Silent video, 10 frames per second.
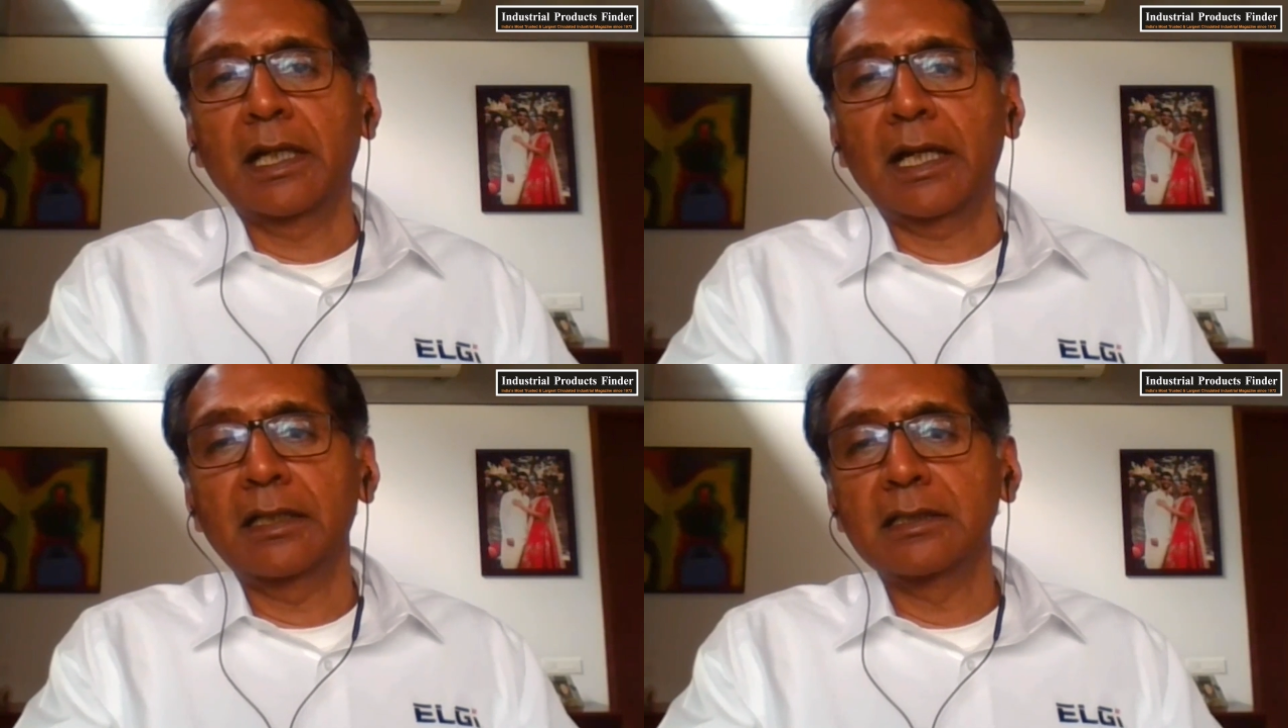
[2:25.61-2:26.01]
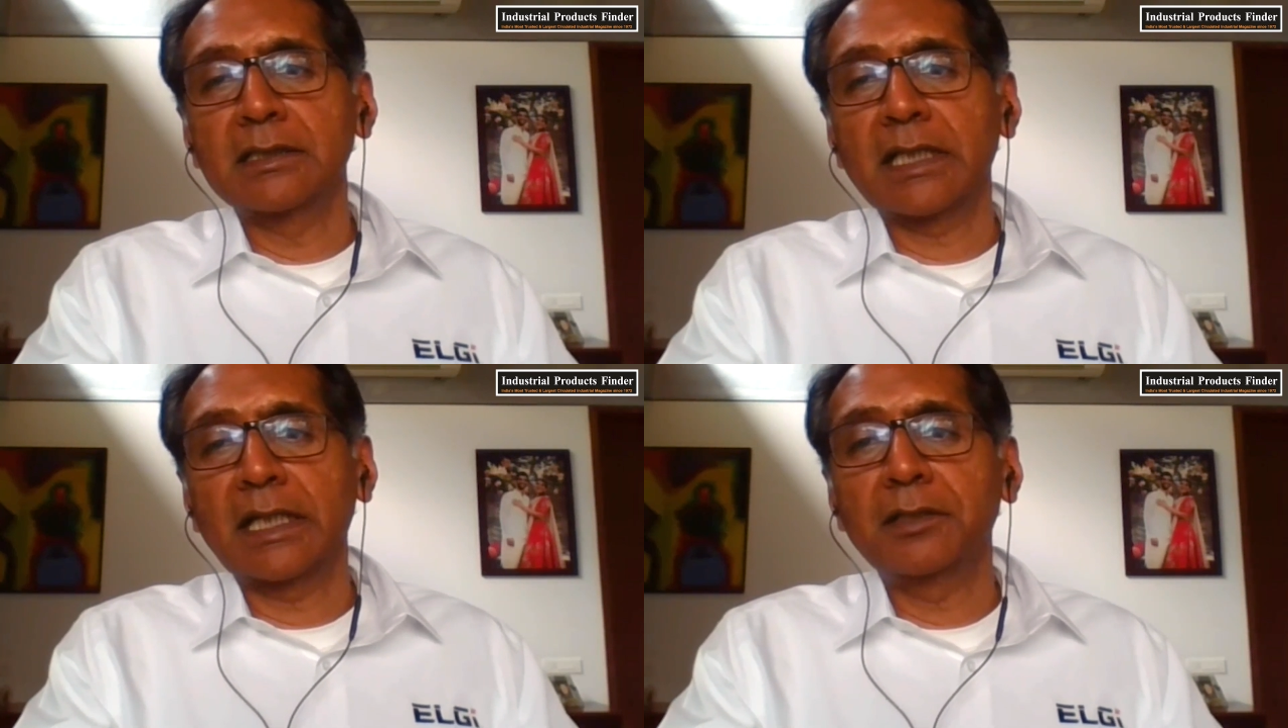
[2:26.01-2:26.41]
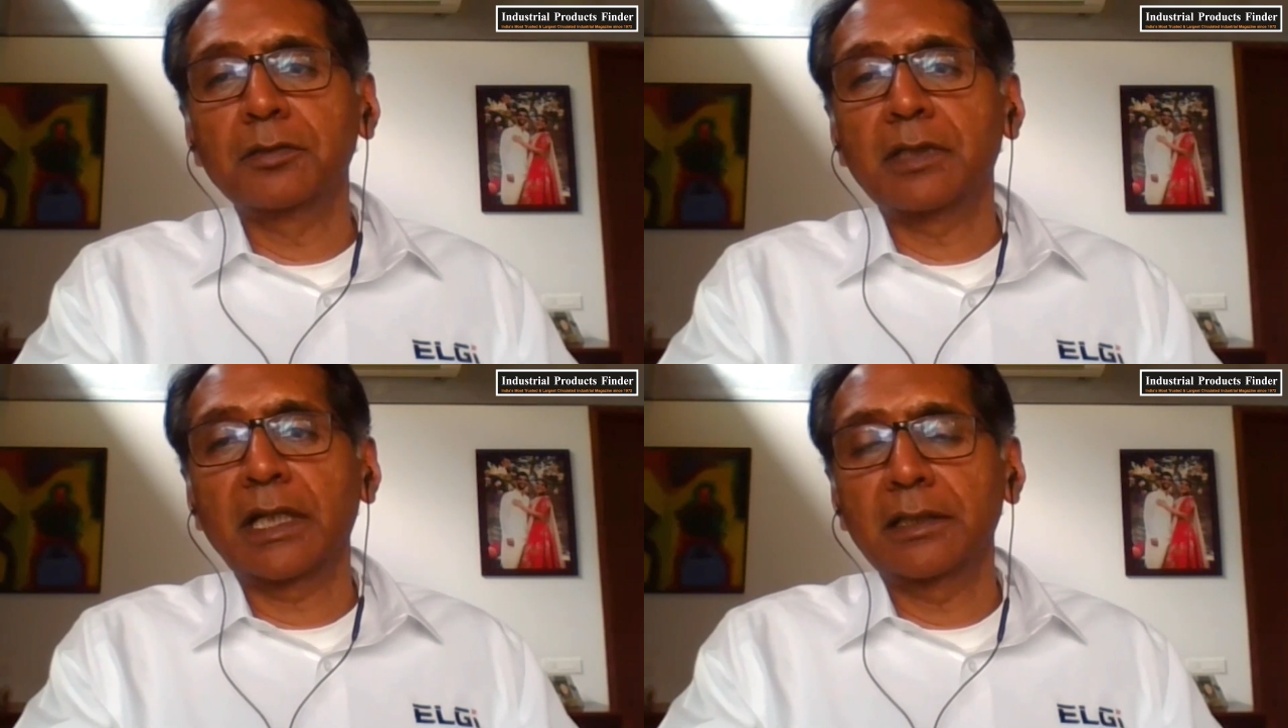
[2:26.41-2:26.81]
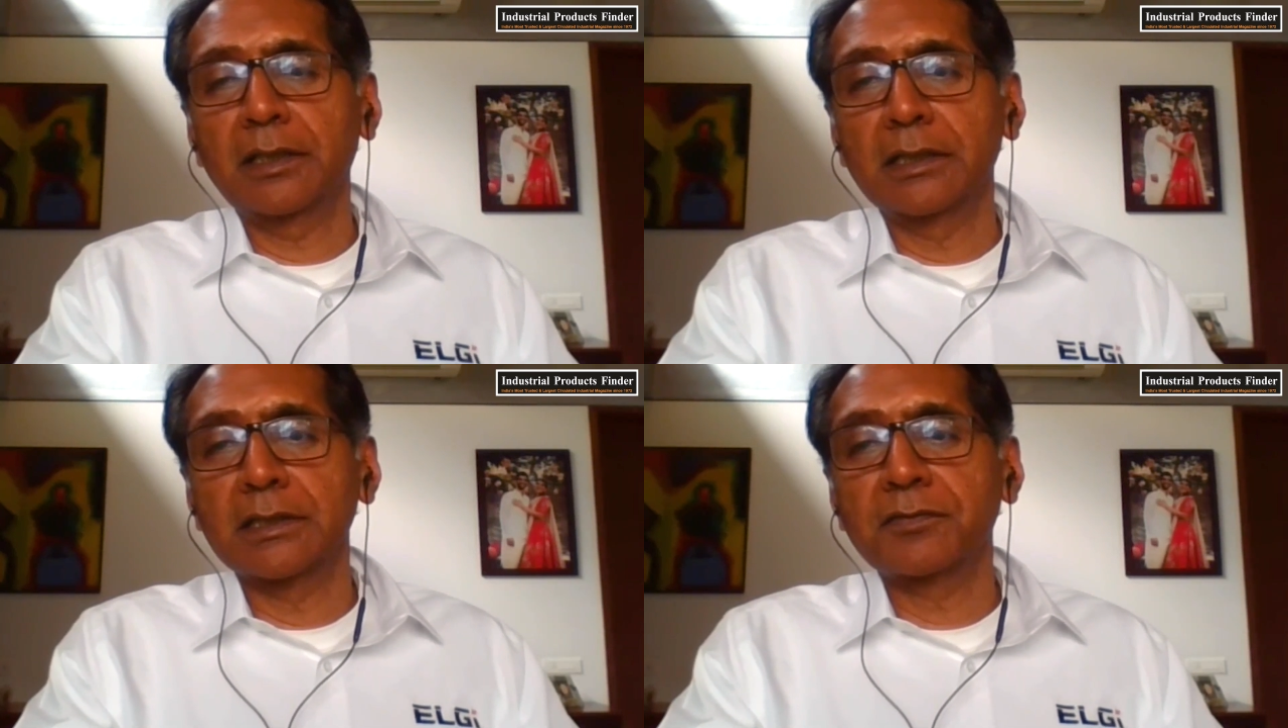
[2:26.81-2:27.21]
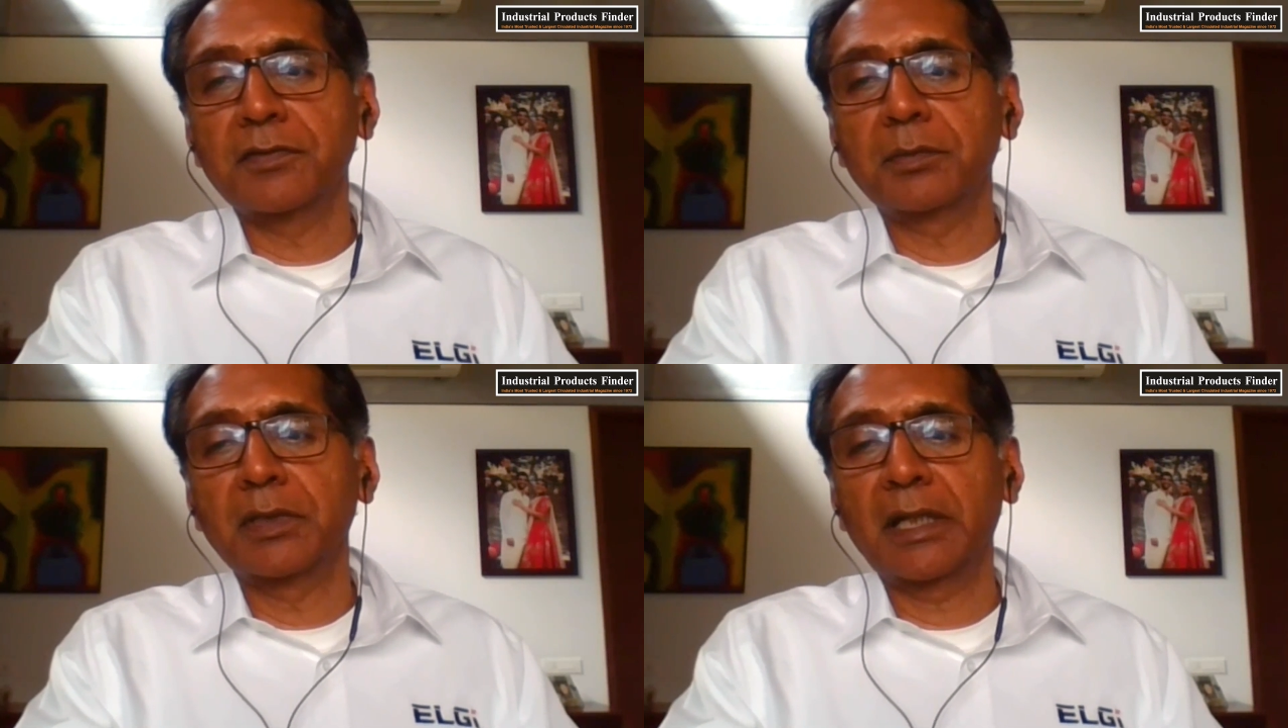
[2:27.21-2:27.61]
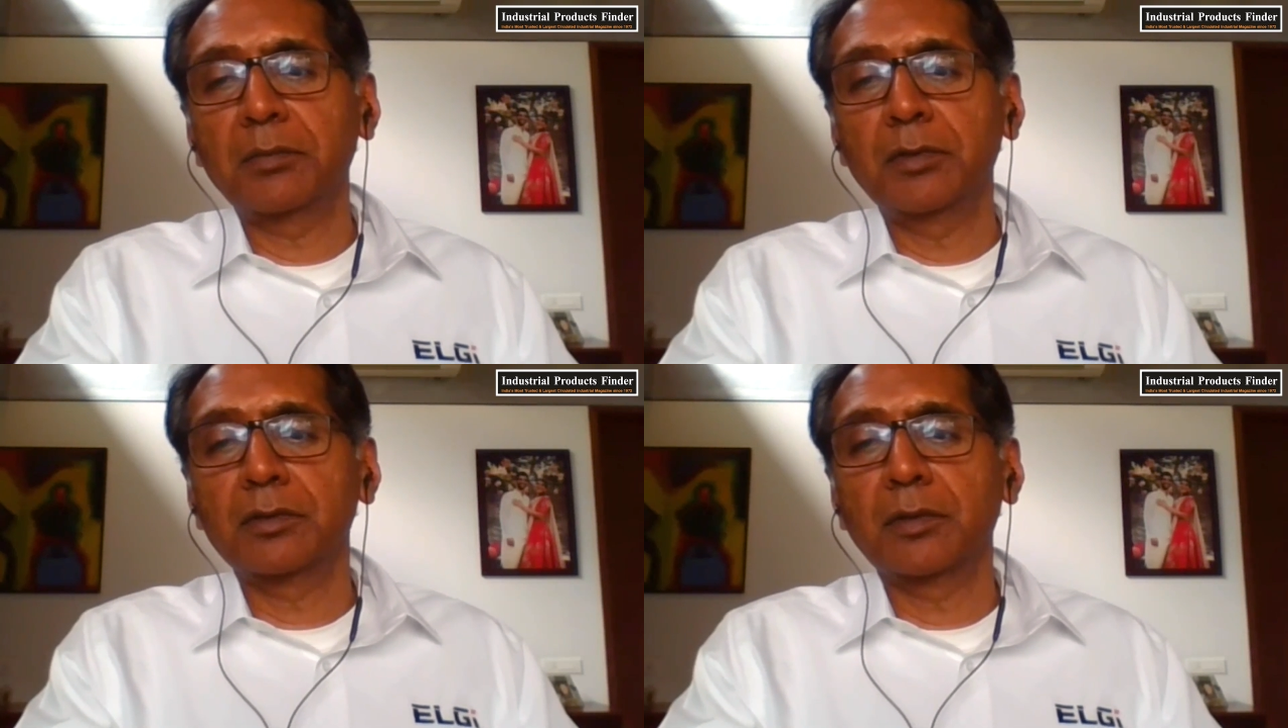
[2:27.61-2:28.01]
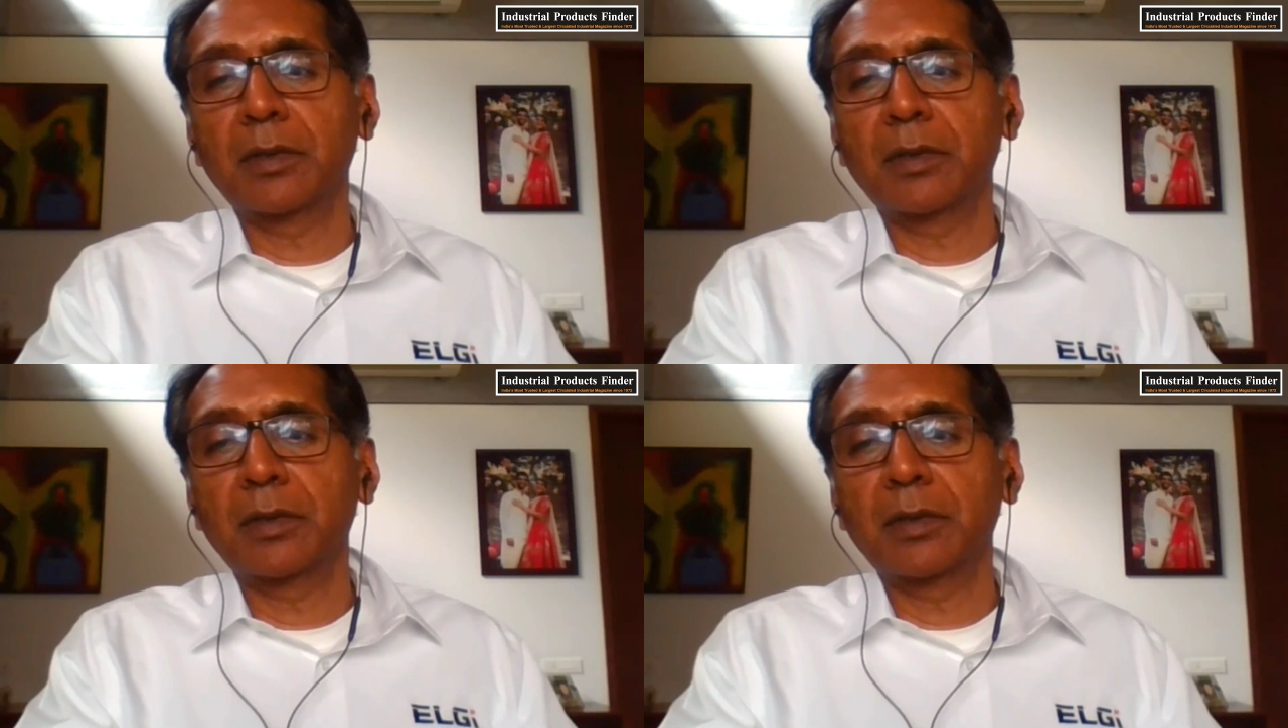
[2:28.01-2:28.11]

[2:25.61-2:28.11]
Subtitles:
And in this 8 to 10 years, we've been able